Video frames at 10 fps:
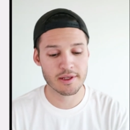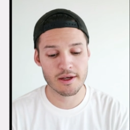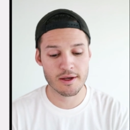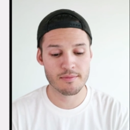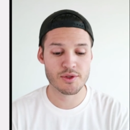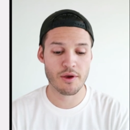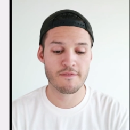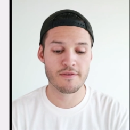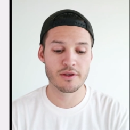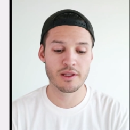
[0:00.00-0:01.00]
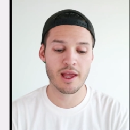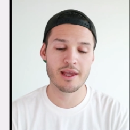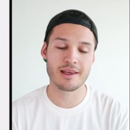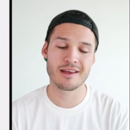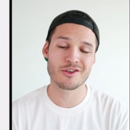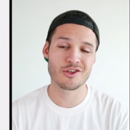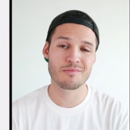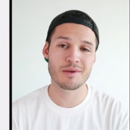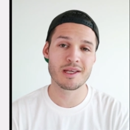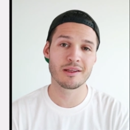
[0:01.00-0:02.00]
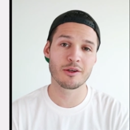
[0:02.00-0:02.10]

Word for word: um, so I feel like it should be a